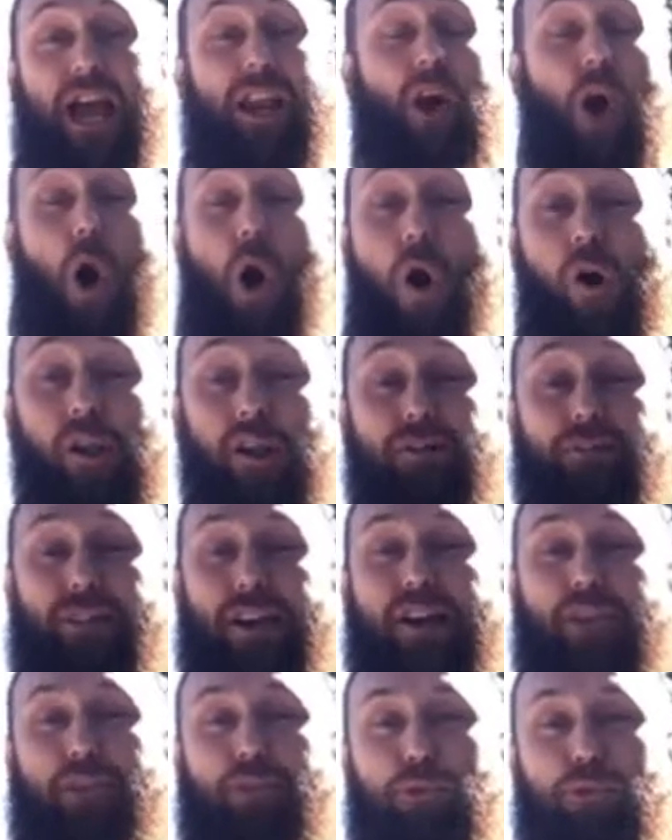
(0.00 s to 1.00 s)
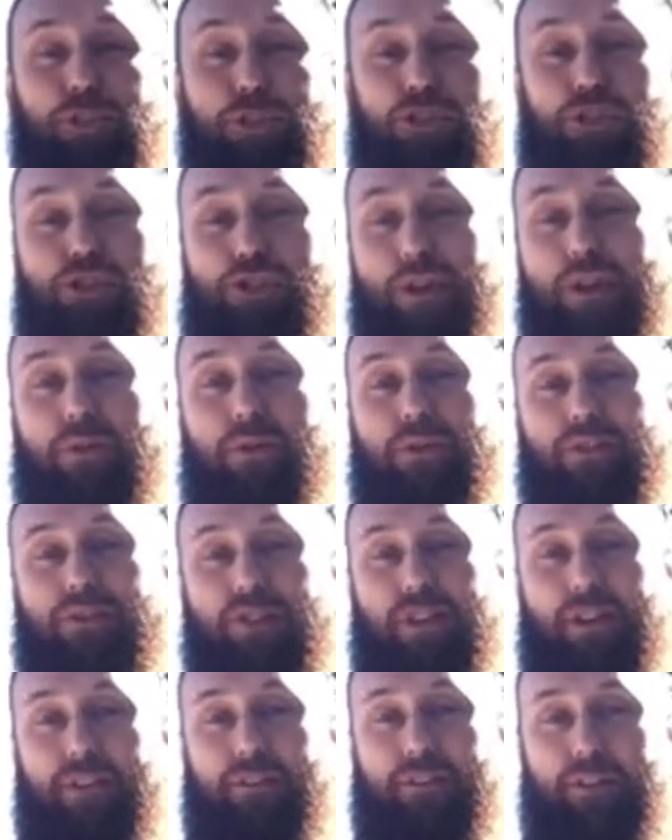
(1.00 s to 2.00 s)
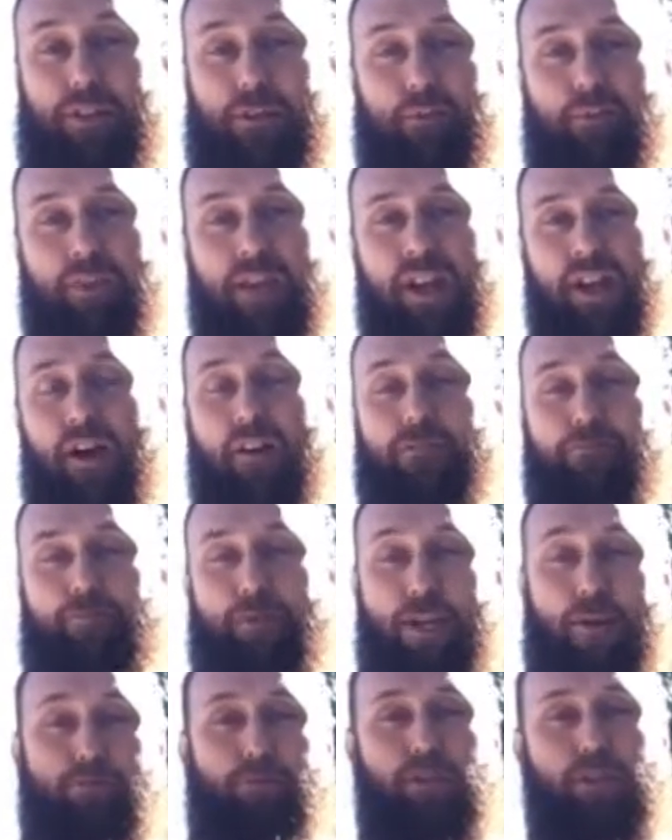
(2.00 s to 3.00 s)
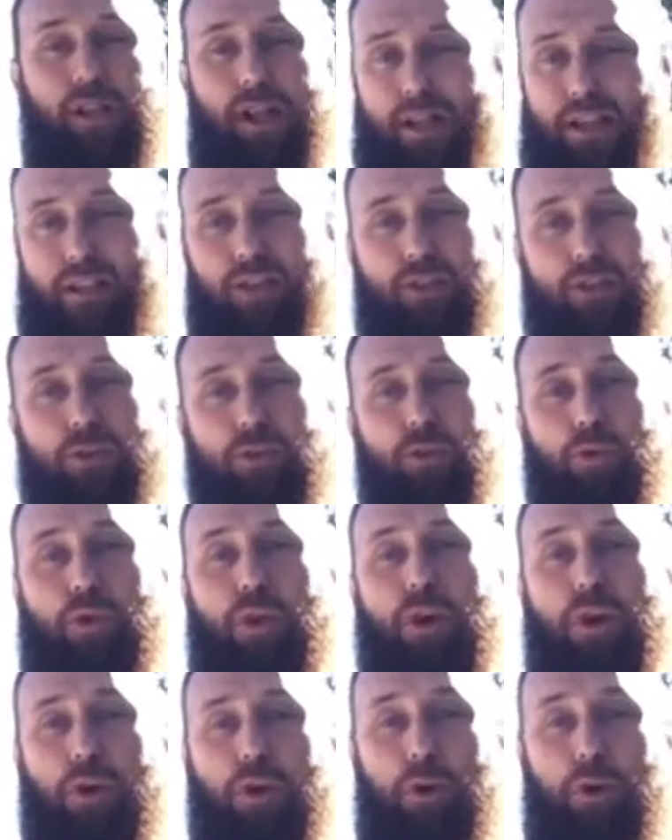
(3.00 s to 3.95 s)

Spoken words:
and all of that through the generous giving of people like you